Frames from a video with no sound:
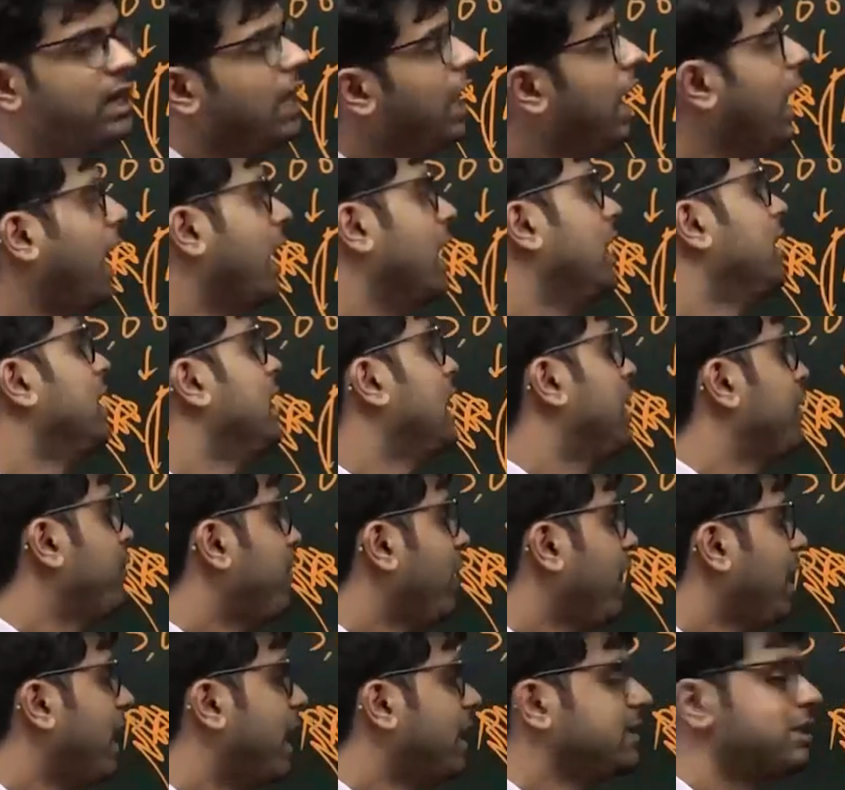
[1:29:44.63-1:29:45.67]
Huh. If I
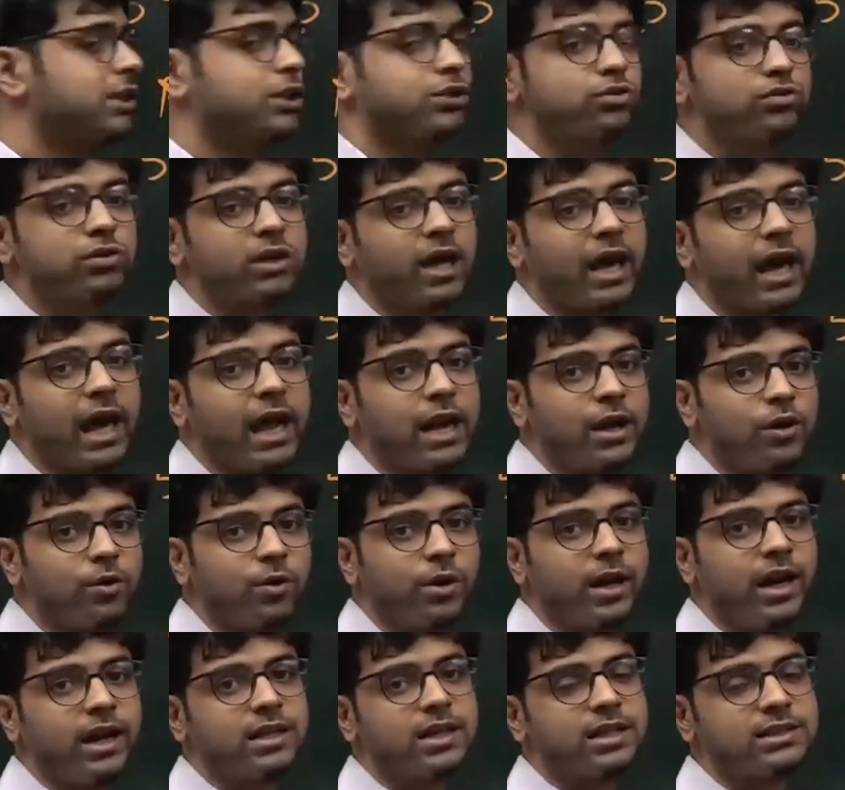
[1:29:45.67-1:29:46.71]
ask you to
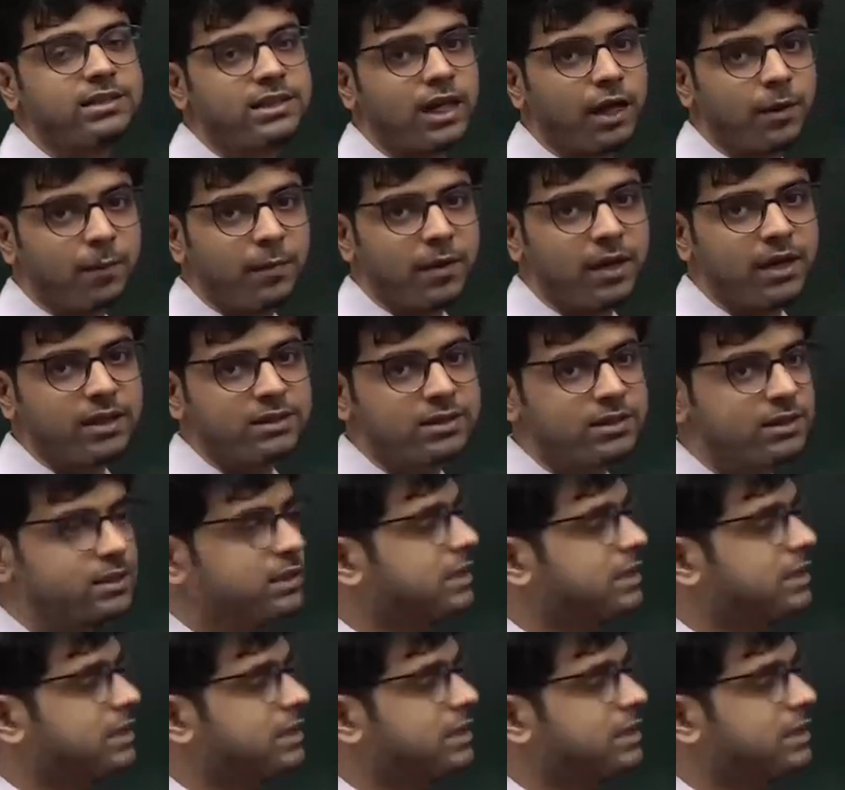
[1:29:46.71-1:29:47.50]
calculate the surplus,